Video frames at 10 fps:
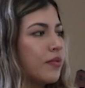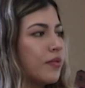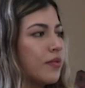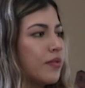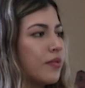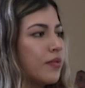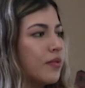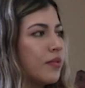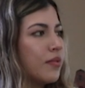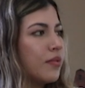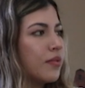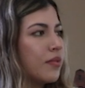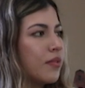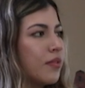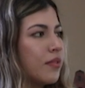
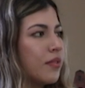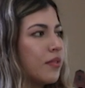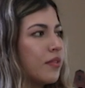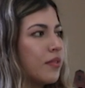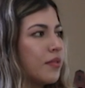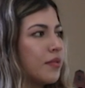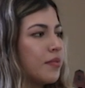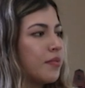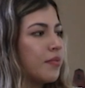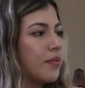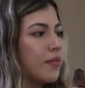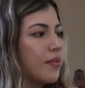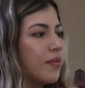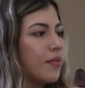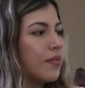
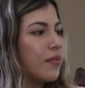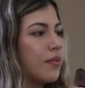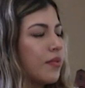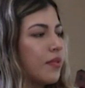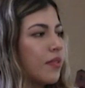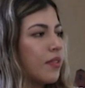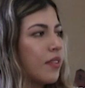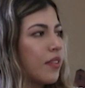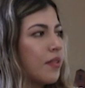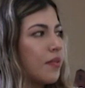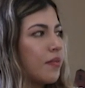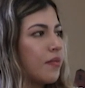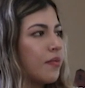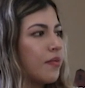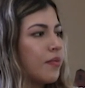
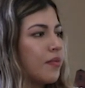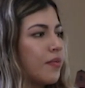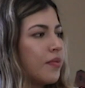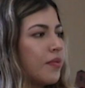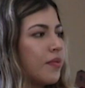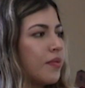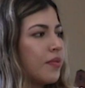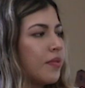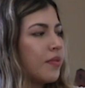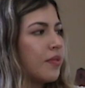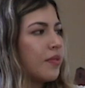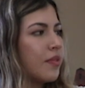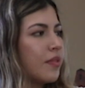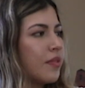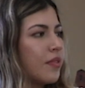
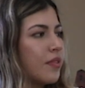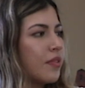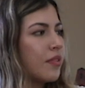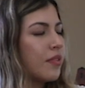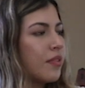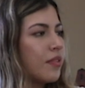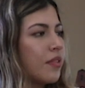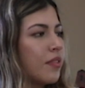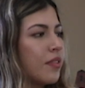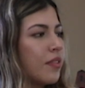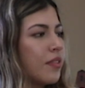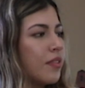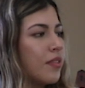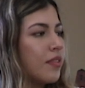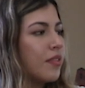
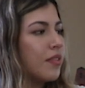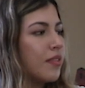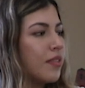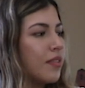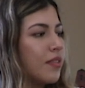No words are spoken by the person on screen.